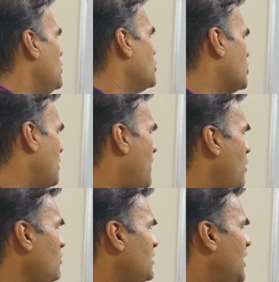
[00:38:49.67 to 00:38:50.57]
So
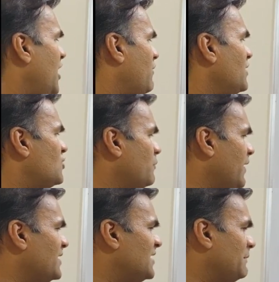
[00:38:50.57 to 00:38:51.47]
amount equals to
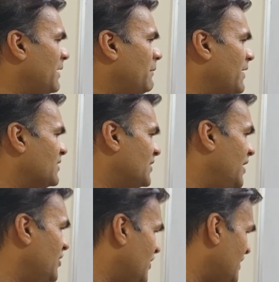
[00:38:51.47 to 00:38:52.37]
principal plus
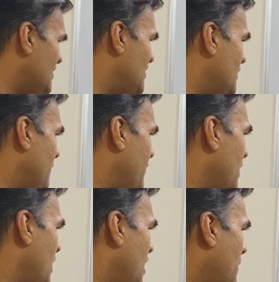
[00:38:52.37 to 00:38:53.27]
interest.
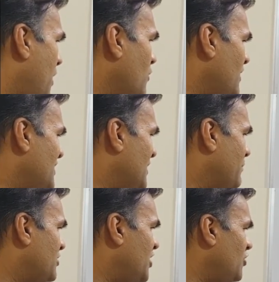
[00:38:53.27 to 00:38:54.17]
Amount is
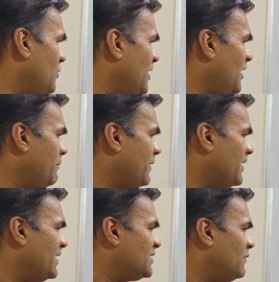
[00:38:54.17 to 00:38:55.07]
substituted.
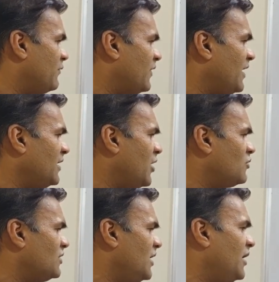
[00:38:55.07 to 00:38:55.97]
P is
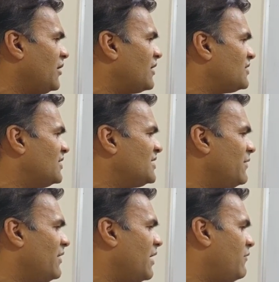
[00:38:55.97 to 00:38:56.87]
15,000. Interest is
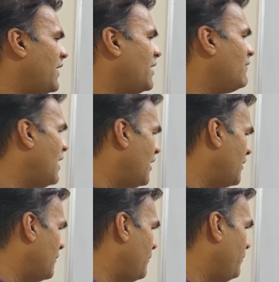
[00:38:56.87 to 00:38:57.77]
75
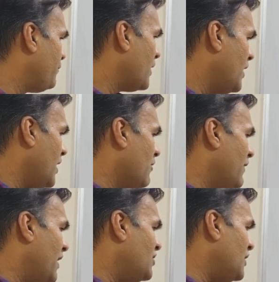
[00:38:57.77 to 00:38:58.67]
R.
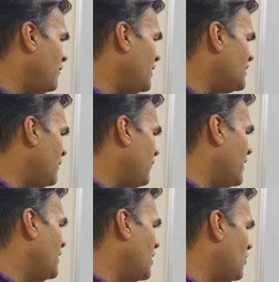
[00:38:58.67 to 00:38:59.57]
When I shift this
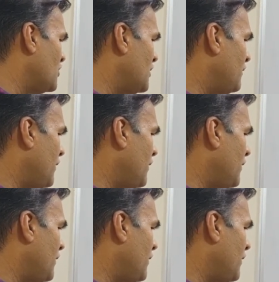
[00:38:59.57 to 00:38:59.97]
15,000,